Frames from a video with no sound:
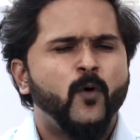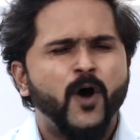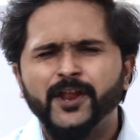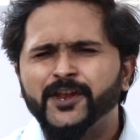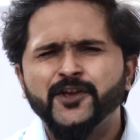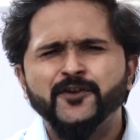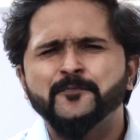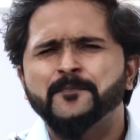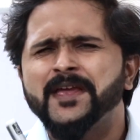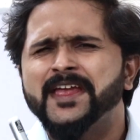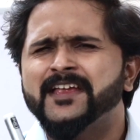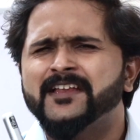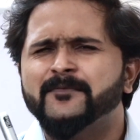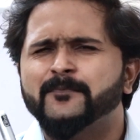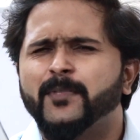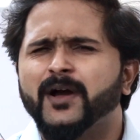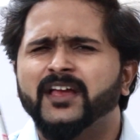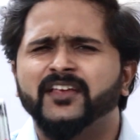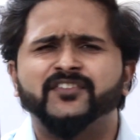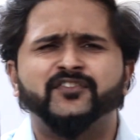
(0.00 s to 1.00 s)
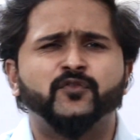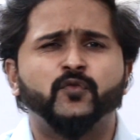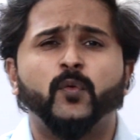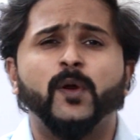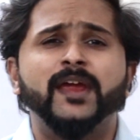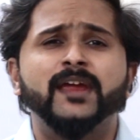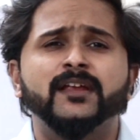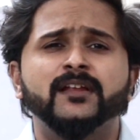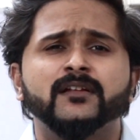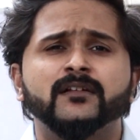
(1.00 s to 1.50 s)
What do you mean by a
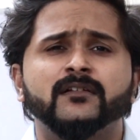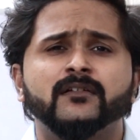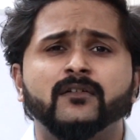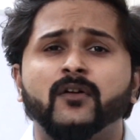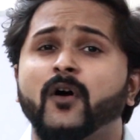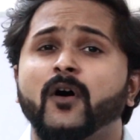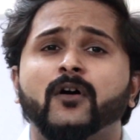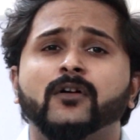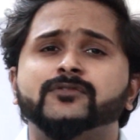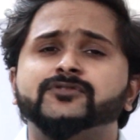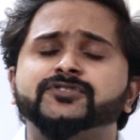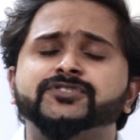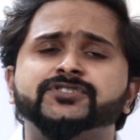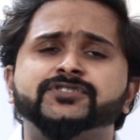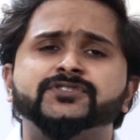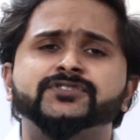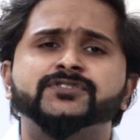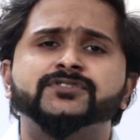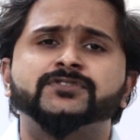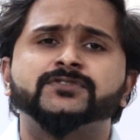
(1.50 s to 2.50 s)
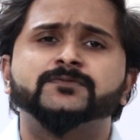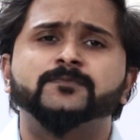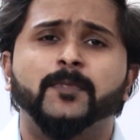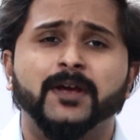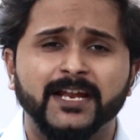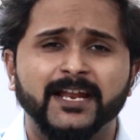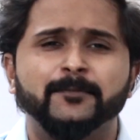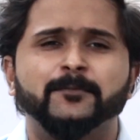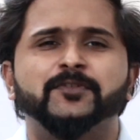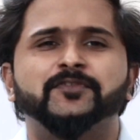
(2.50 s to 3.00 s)
strain gauge?
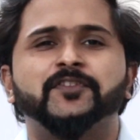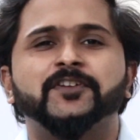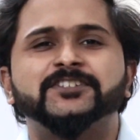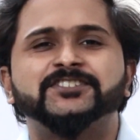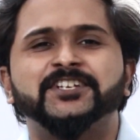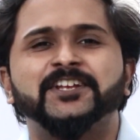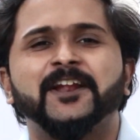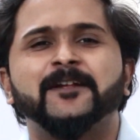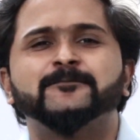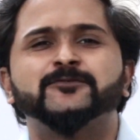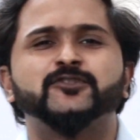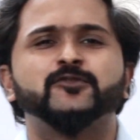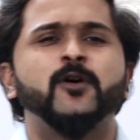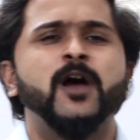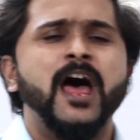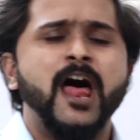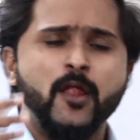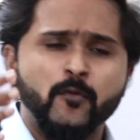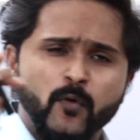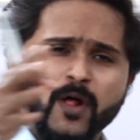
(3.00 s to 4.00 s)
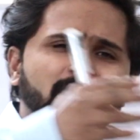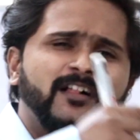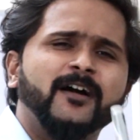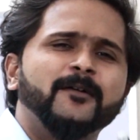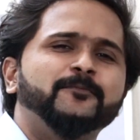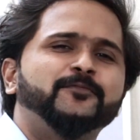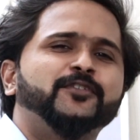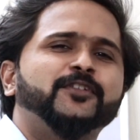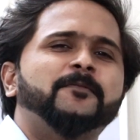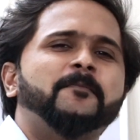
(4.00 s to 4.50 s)
My name is Rishi Remju, and
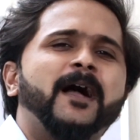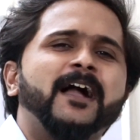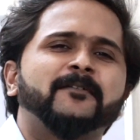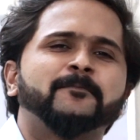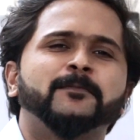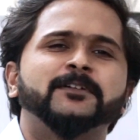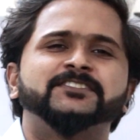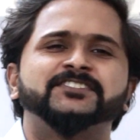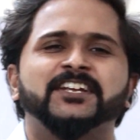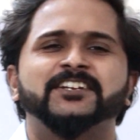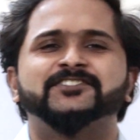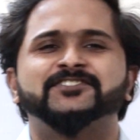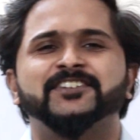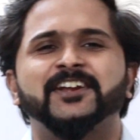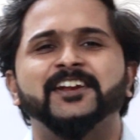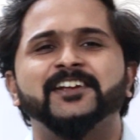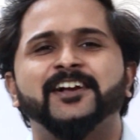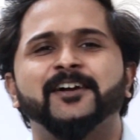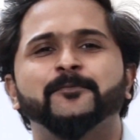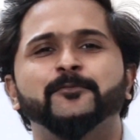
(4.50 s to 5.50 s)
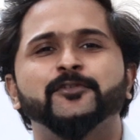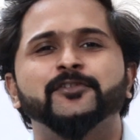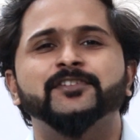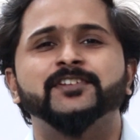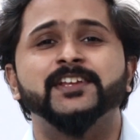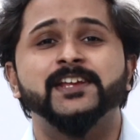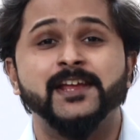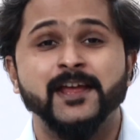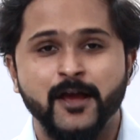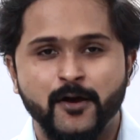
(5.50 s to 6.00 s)
welcome to the Backbench Engineering
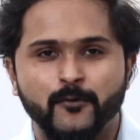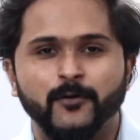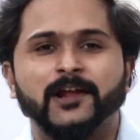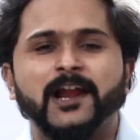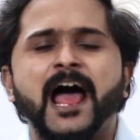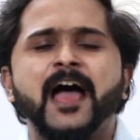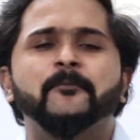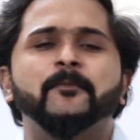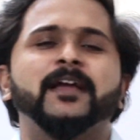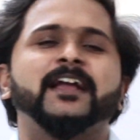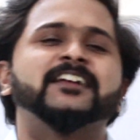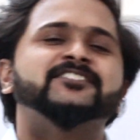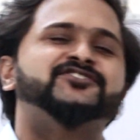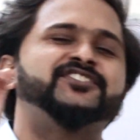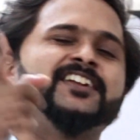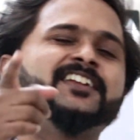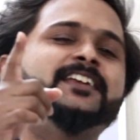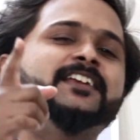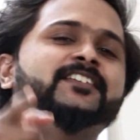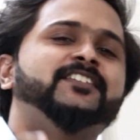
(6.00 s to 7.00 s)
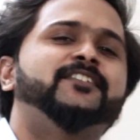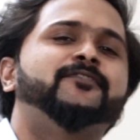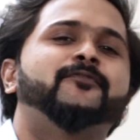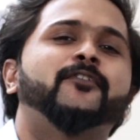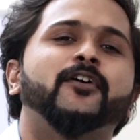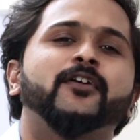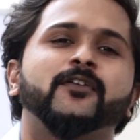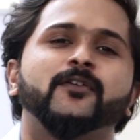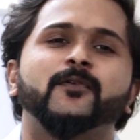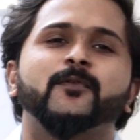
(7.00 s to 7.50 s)
community, where I make engineering easy
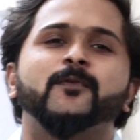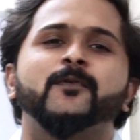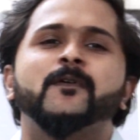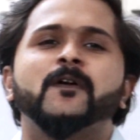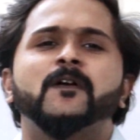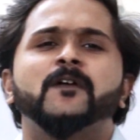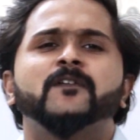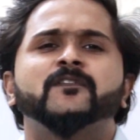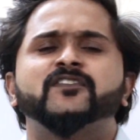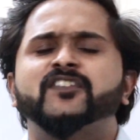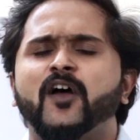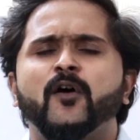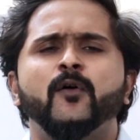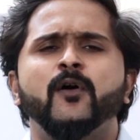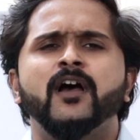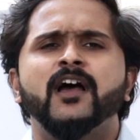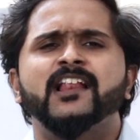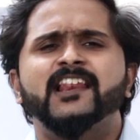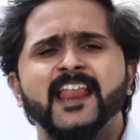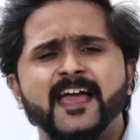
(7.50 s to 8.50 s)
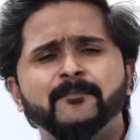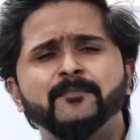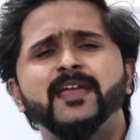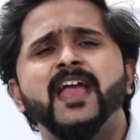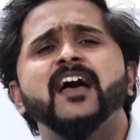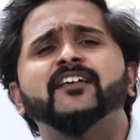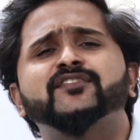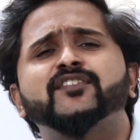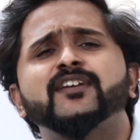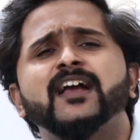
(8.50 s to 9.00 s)
for you. So let me
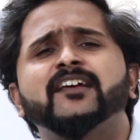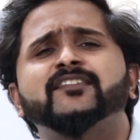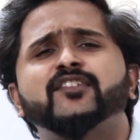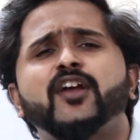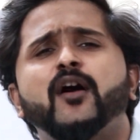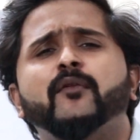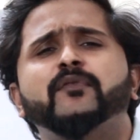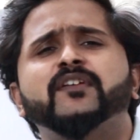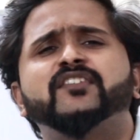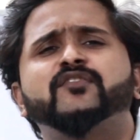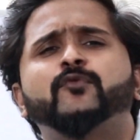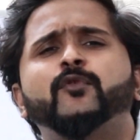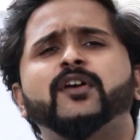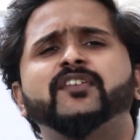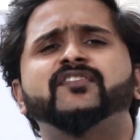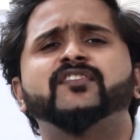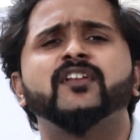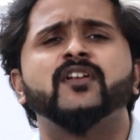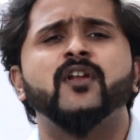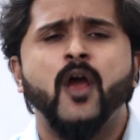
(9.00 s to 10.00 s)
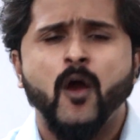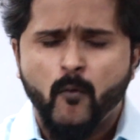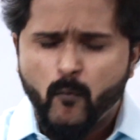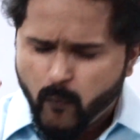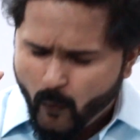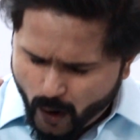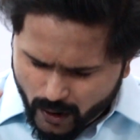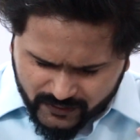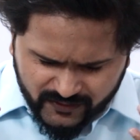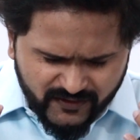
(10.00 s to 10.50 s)
ask you guys the obvious question.
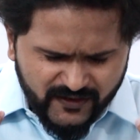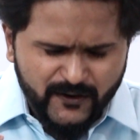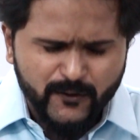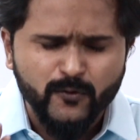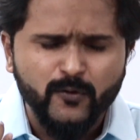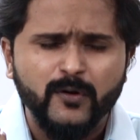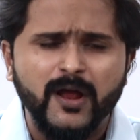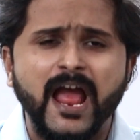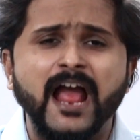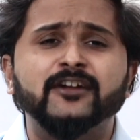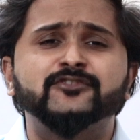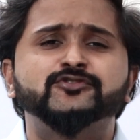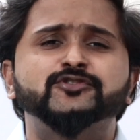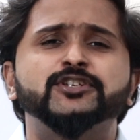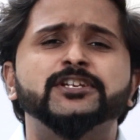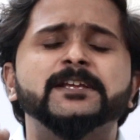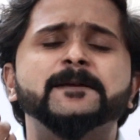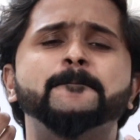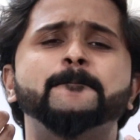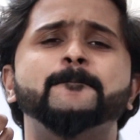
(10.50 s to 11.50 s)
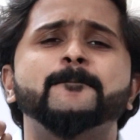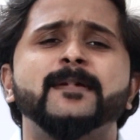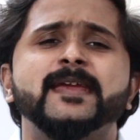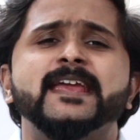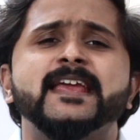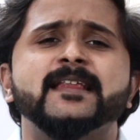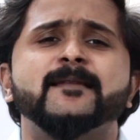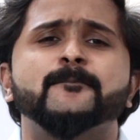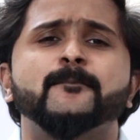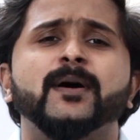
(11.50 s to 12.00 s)
What do you actually
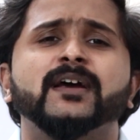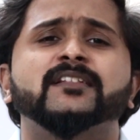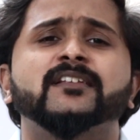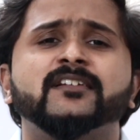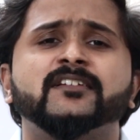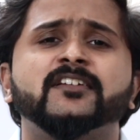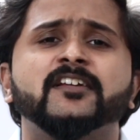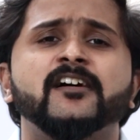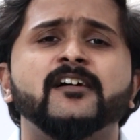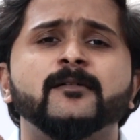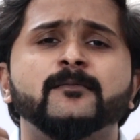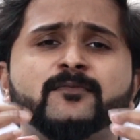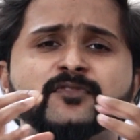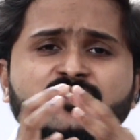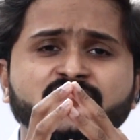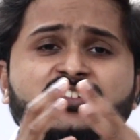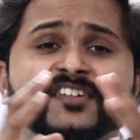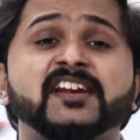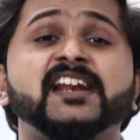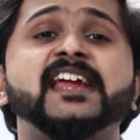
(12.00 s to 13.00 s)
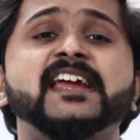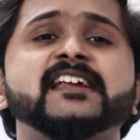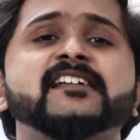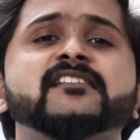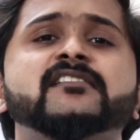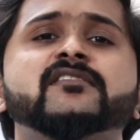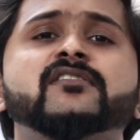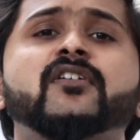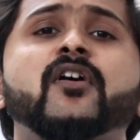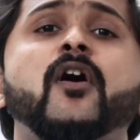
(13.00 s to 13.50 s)
mean by the term
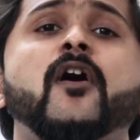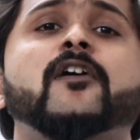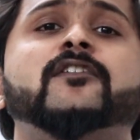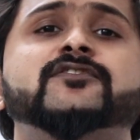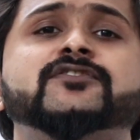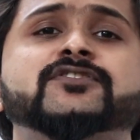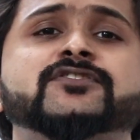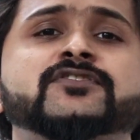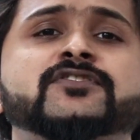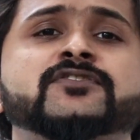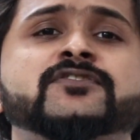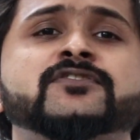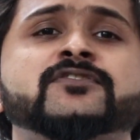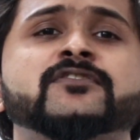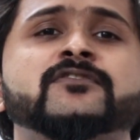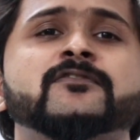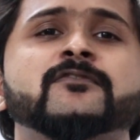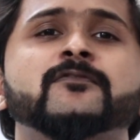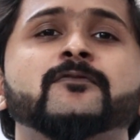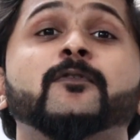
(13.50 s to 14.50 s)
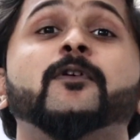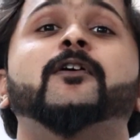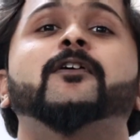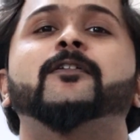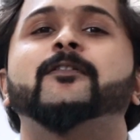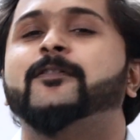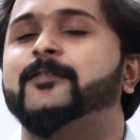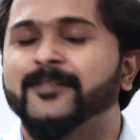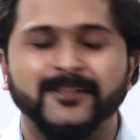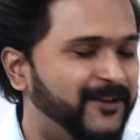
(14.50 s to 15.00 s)
strain gauge?
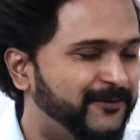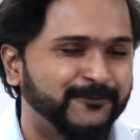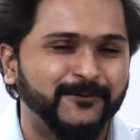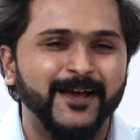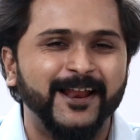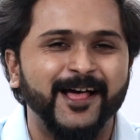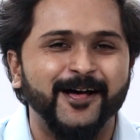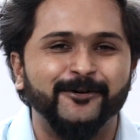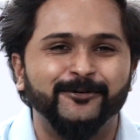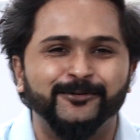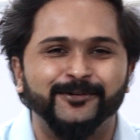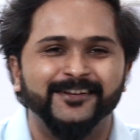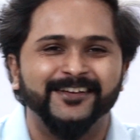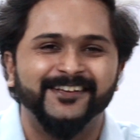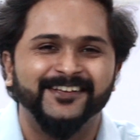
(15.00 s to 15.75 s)
Well, let's find out.